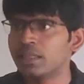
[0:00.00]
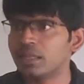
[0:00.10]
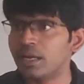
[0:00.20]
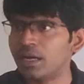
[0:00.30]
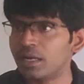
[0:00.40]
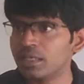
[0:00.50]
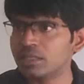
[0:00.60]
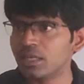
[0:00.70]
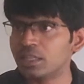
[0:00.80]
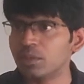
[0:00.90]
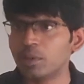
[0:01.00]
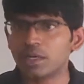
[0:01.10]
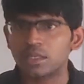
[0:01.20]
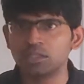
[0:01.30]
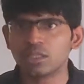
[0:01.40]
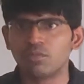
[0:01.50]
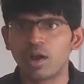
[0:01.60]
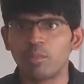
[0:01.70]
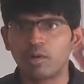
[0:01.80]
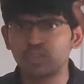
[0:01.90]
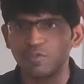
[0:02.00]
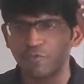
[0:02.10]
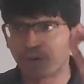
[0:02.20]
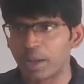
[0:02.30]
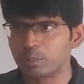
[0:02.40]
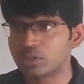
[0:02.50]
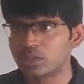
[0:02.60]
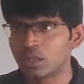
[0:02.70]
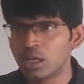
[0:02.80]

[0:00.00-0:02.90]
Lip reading: the data is nothing but it is in the form of the frames.